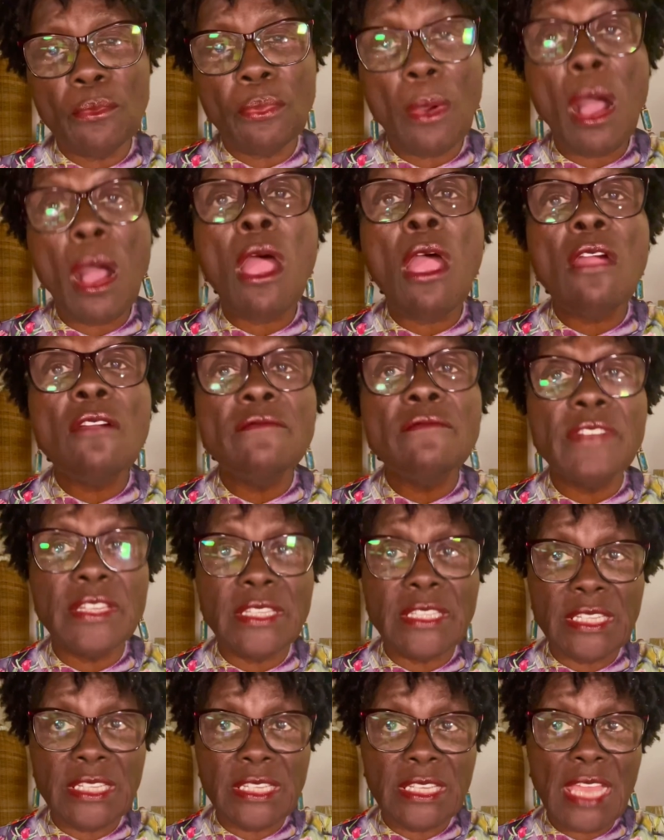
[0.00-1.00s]

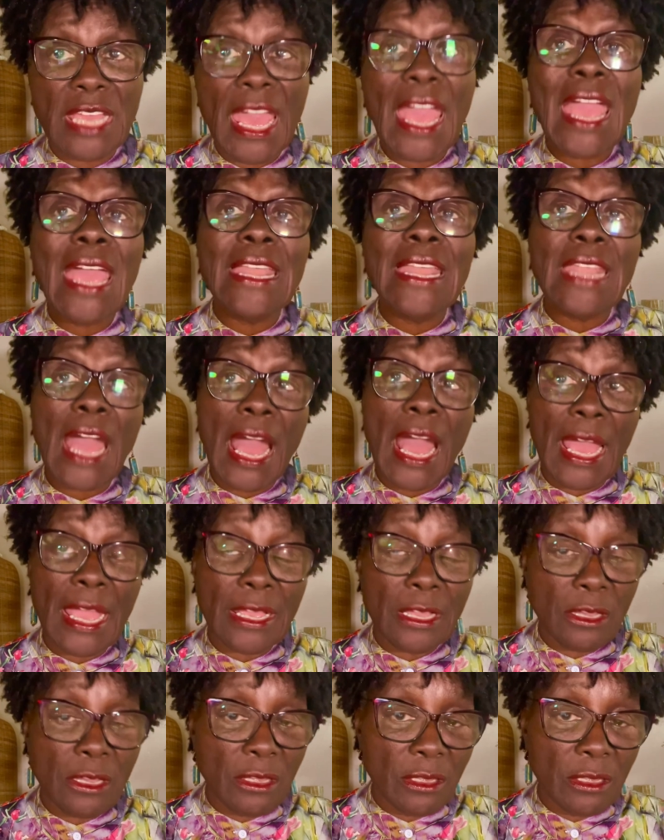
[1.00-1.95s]
poverty and high